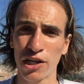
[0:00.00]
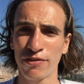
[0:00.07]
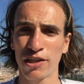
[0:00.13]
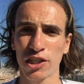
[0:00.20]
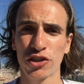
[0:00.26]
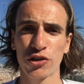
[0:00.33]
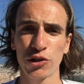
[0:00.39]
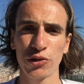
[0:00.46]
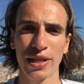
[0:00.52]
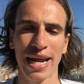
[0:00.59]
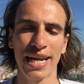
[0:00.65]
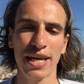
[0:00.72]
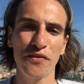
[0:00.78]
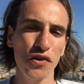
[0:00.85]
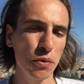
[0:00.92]
very true, that
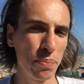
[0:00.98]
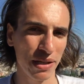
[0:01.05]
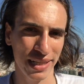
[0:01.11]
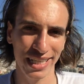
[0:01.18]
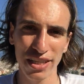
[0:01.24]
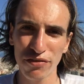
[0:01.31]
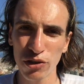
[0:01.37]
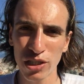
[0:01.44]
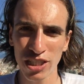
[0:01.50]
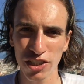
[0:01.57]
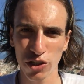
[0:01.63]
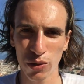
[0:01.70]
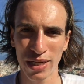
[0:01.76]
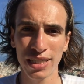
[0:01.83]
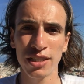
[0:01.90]
if you believe you can
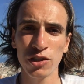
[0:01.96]
do it,